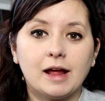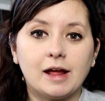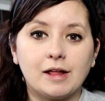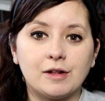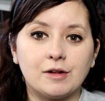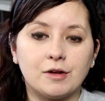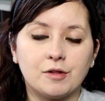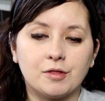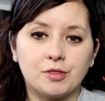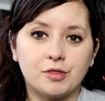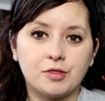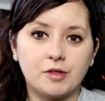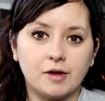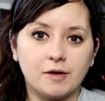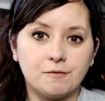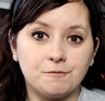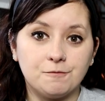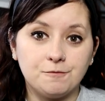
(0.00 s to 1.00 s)
And
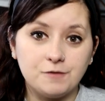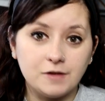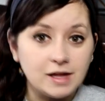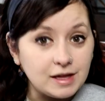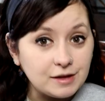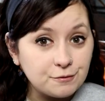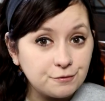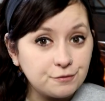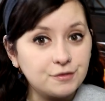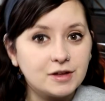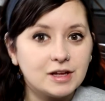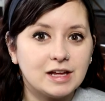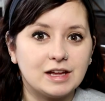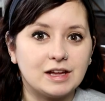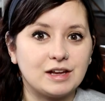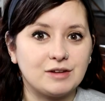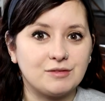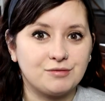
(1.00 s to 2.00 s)
the viv
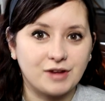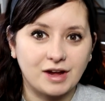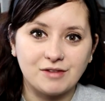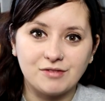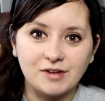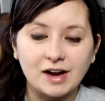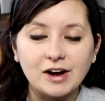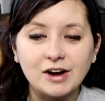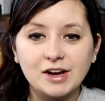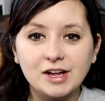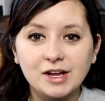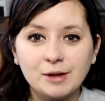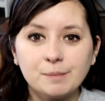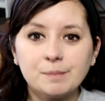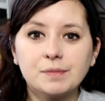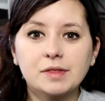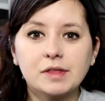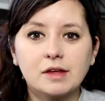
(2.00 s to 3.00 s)
in
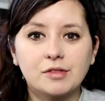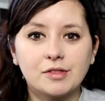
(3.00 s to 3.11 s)
vivarium,